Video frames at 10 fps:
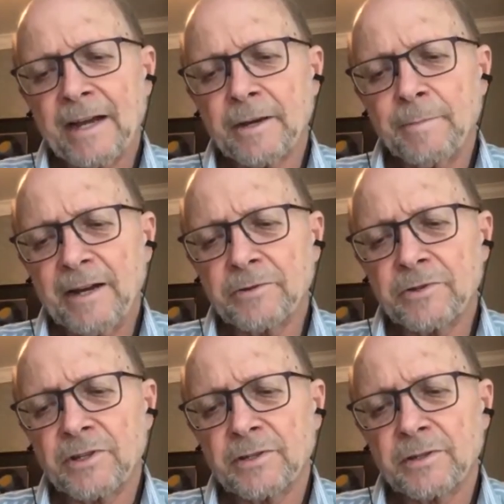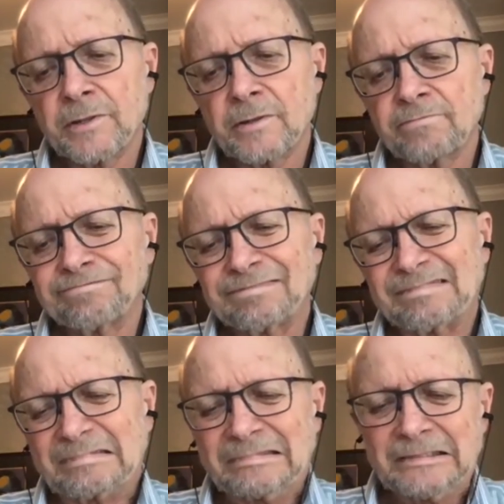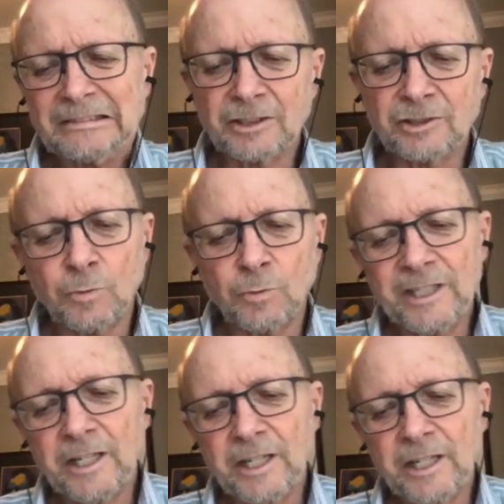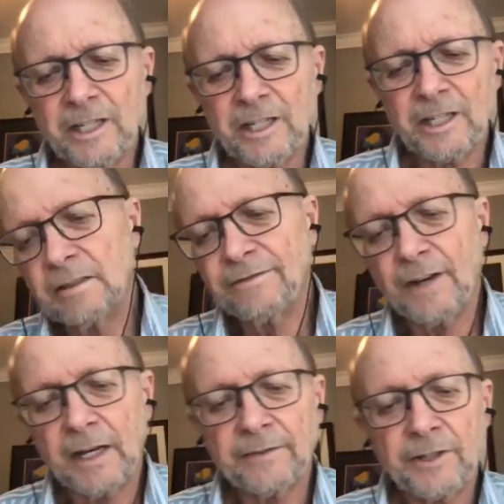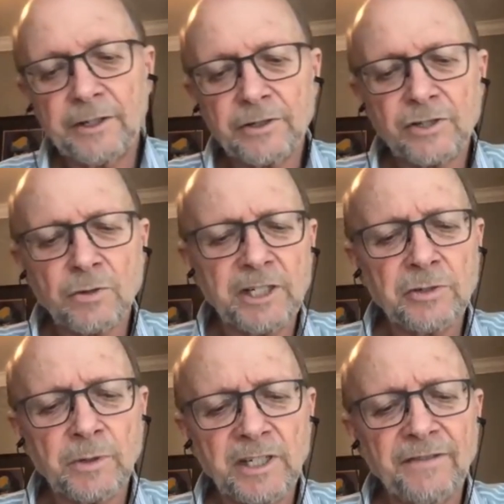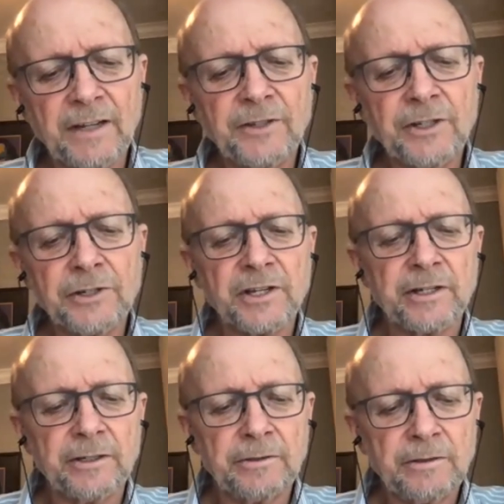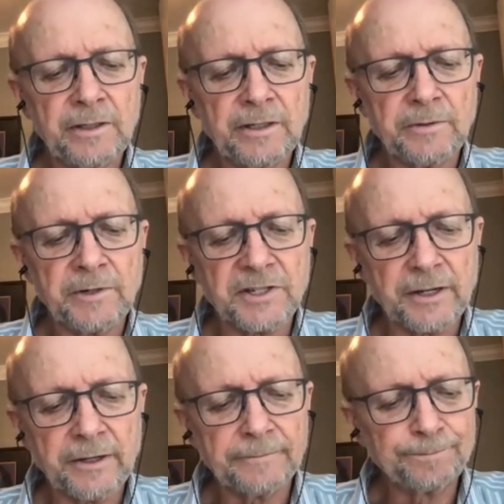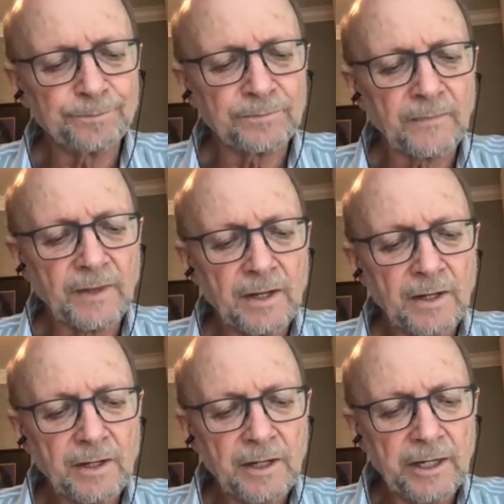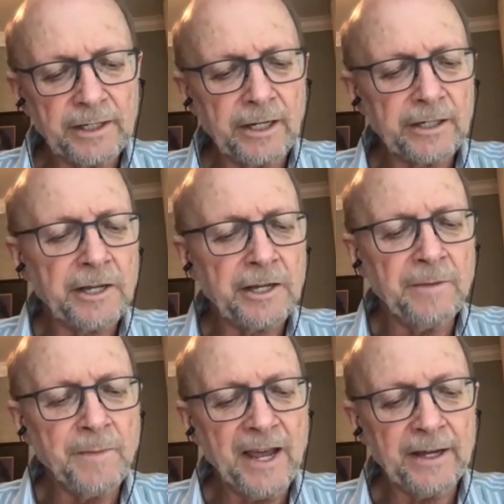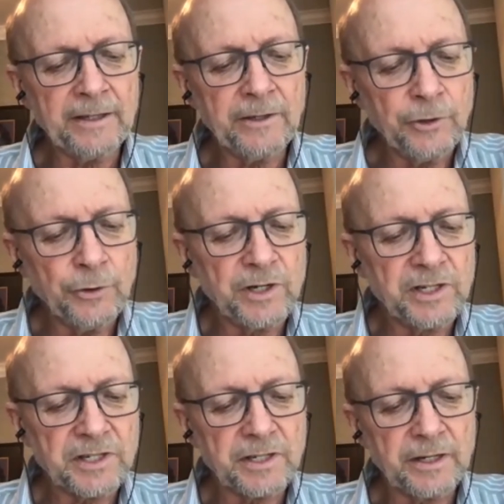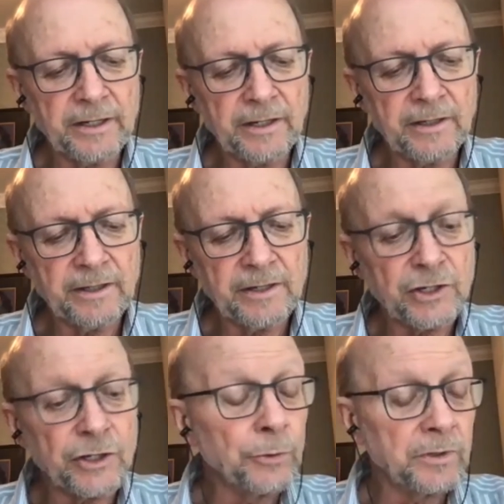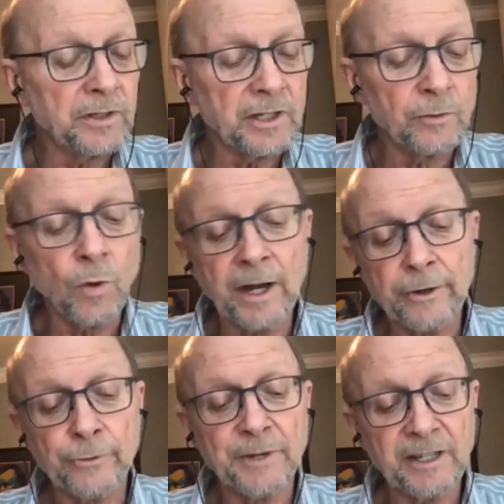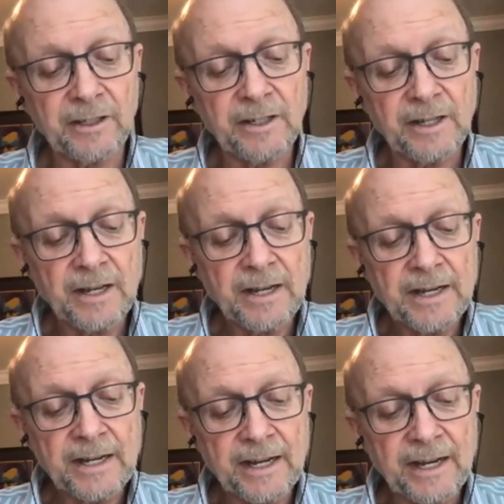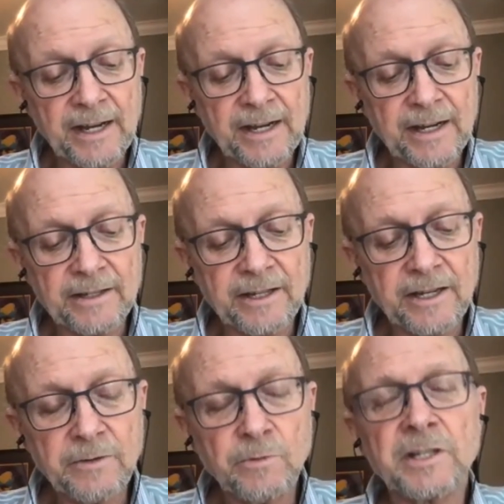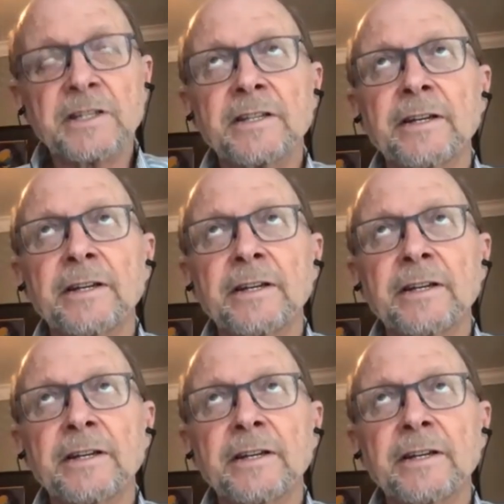about 25 years ago, there was a young gay man who was a student in Wyoming, and he was